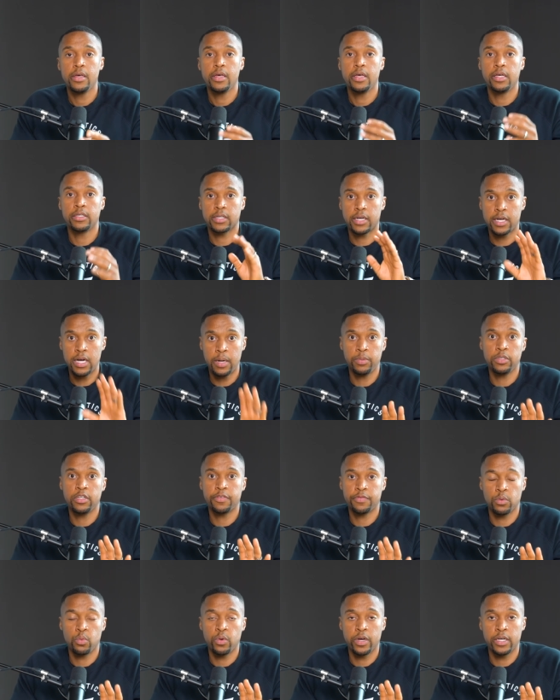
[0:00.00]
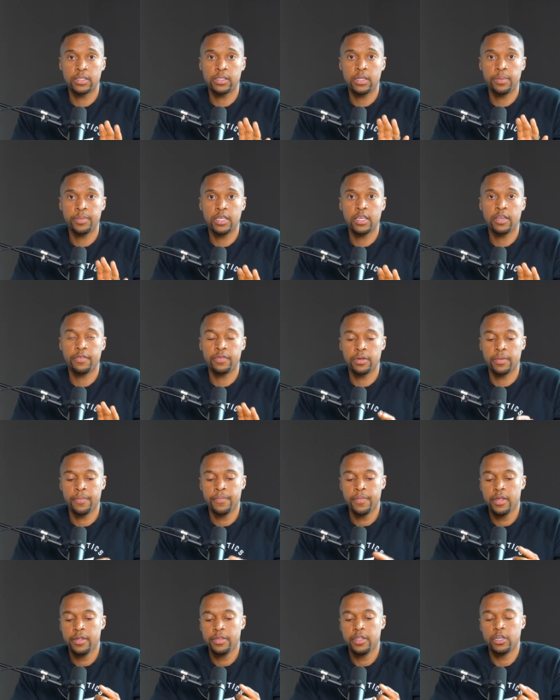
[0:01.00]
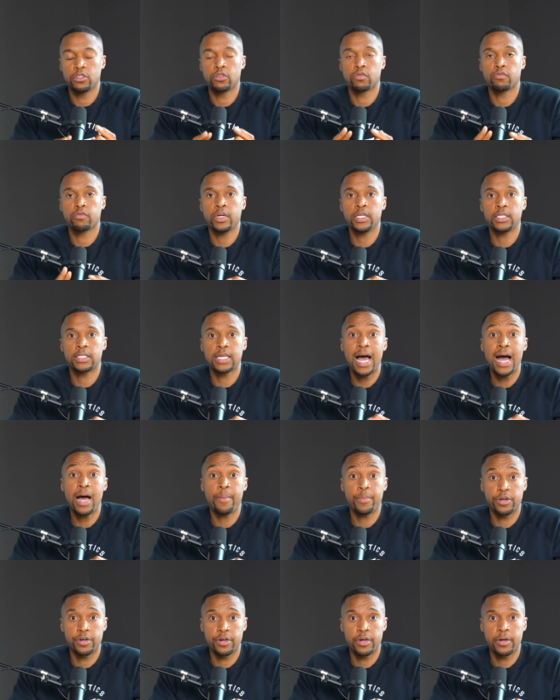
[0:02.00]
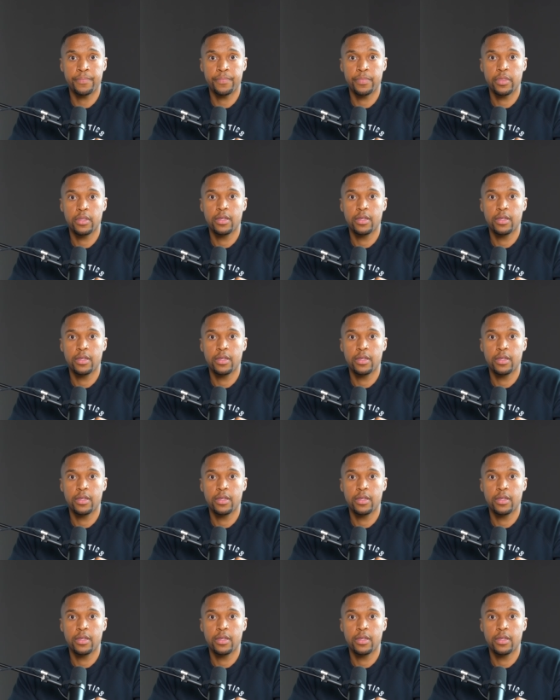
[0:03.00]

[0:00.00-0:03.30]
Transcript: is a couple different ways. Let me give you. There's Rentometer.